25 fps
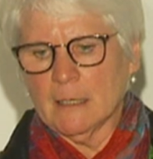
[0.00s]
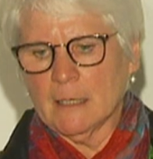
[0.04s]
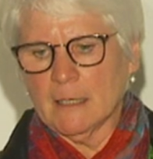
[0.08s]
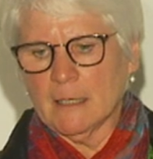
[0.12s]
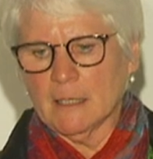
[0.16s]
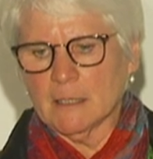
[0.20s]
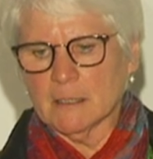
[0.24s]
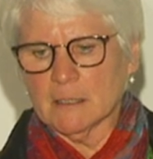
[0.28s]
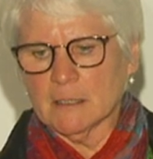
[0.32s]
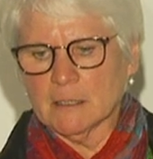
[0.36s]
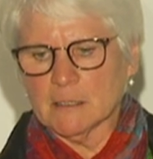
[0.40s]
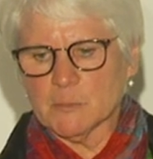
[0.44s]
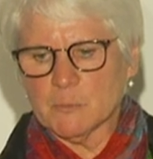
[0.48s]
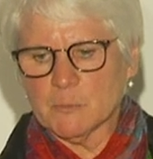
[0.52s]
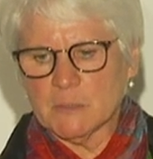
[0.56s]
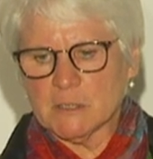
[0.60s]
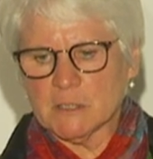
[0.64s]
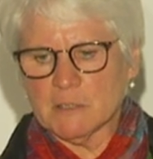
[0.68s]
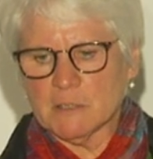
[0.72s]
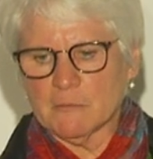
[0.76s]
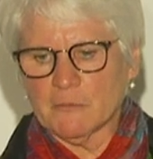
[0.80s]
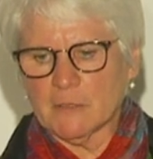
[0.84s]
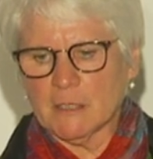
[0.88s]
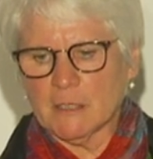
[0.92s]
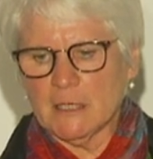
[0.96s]
And
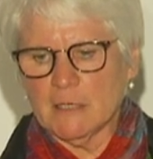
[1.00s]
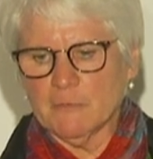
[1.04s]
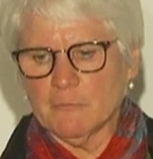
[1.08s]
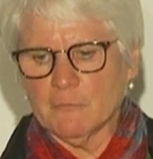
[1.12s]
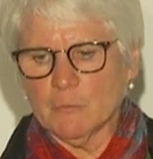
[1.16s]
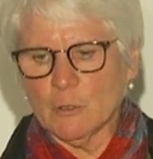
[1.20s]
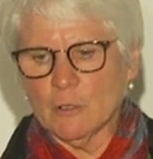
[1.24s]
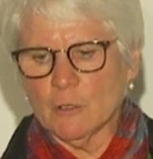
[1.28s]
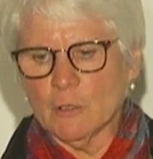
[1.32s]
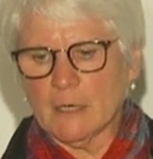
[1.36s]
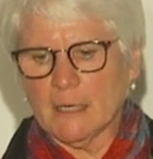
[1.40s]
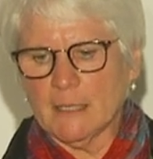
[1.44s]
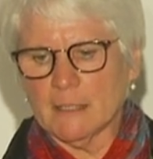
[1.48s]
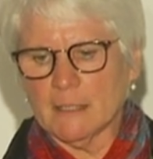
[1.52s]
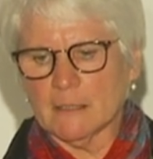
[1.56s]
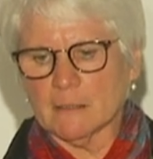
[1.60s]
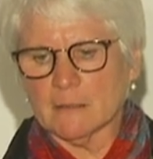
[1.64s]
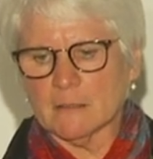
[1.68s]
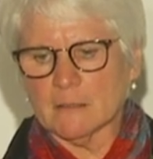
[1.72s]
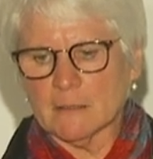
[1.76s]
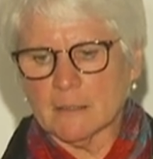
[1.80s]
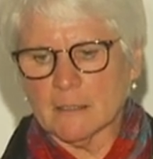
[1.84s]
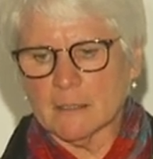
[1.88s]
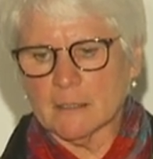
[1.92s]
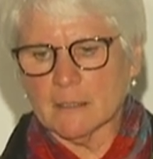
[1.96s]
specifically, if we look
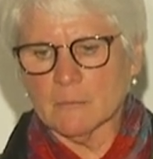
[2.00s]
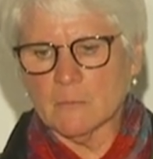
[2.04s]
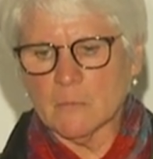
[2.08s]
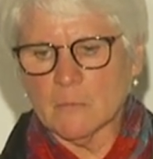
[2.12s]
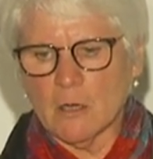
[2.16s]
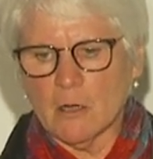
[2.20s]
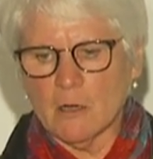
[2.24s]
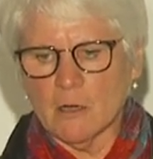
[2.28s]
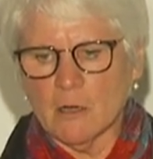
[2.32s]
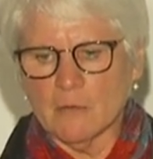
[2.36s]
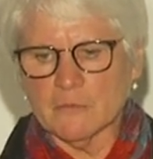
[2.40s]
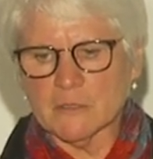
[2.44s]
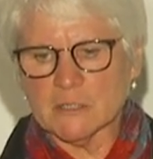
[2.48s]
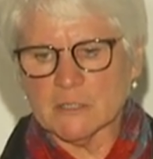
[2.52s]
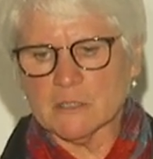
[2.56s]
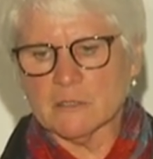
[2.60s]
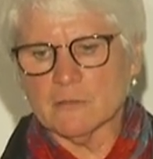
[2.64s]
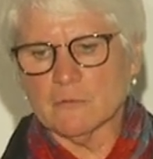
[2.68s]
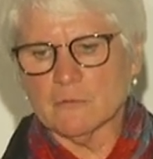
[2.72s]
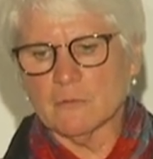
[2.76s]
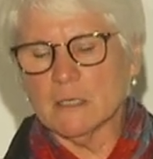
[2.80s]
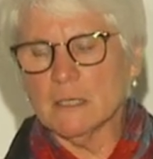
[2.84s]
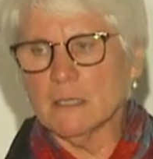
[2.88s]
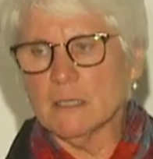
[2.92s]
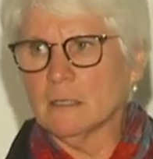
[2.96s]
at Harvest
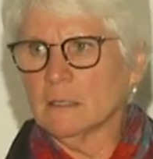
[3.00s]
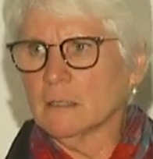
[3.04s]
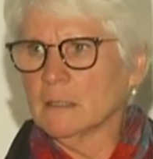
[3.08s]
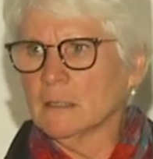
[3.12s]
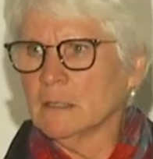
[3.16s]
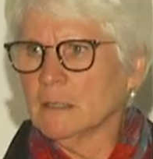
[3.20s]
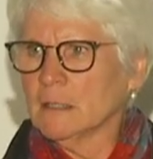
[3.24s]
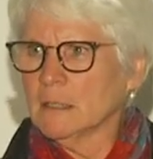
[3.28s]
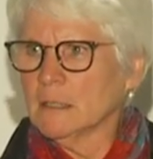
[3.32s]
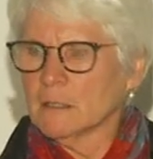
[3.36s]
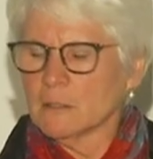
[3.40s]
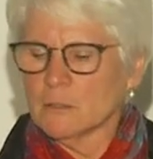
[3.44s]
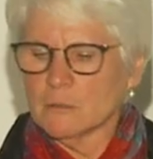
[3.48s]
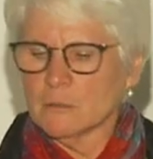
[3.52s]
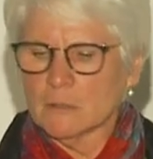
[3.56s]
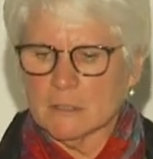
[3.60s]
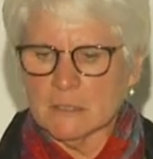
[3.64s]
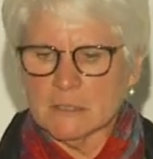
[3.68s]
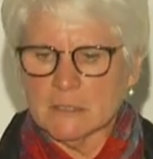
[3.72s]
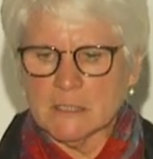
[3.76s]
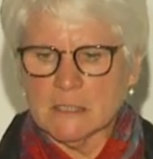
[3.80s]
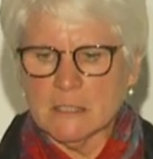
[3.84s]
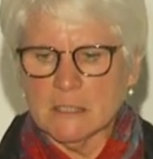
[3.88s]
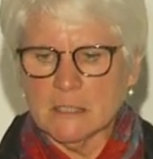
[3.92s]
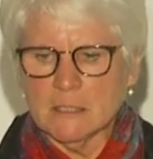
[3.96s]
3, you
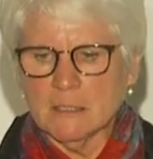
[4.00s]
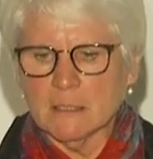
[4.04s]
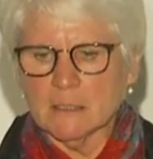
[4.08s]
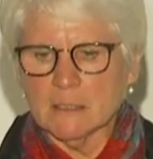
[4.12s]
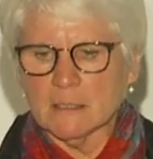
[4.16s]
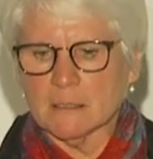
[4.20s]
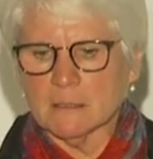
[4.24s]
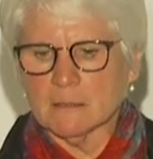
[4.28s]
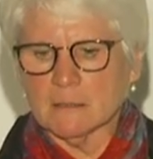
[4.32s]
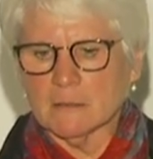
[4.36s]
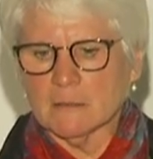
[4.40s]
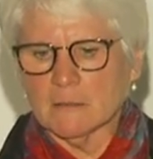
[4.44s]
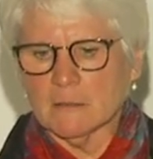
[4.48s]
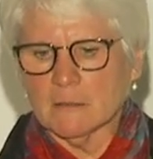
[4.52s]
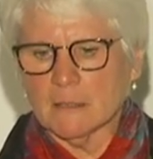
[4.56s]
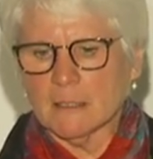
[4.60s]
can see the